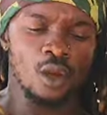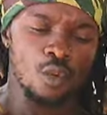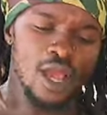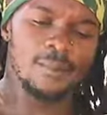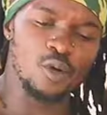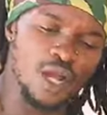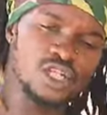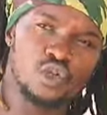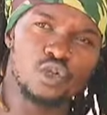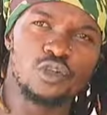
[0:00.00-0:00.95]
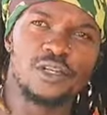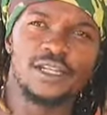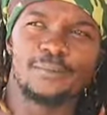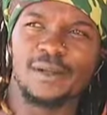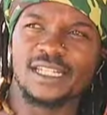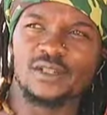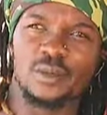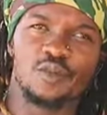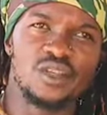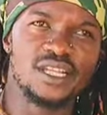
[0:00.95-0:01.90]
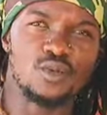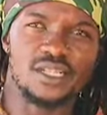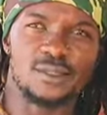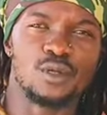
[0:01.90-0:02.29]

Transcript: why should you replace them with these ones?